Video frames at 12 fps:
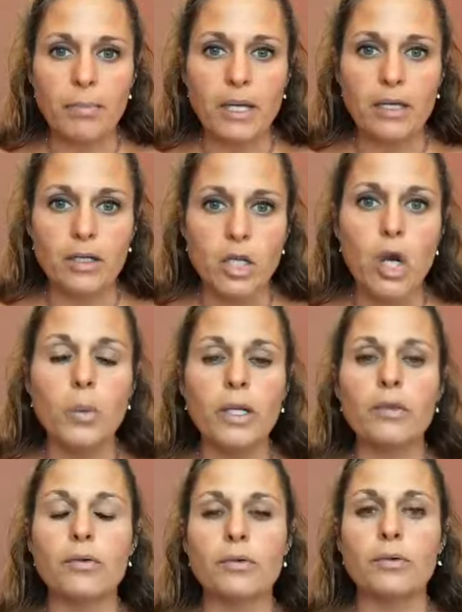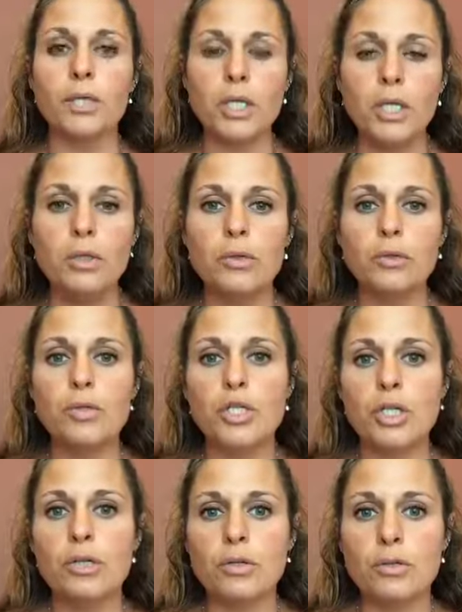been going through
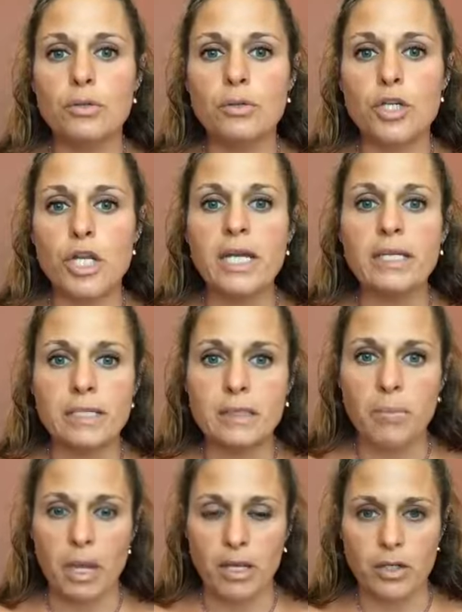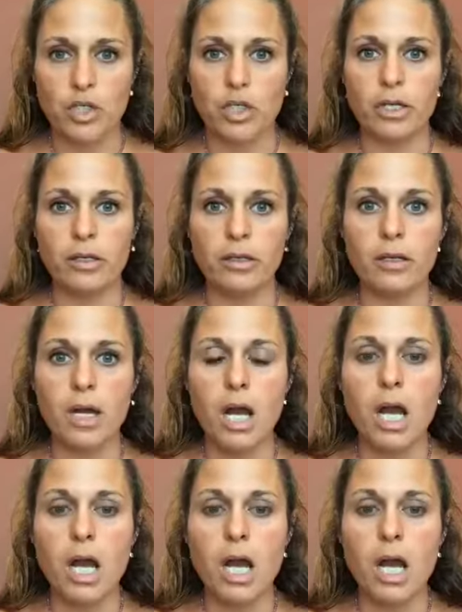huge expansion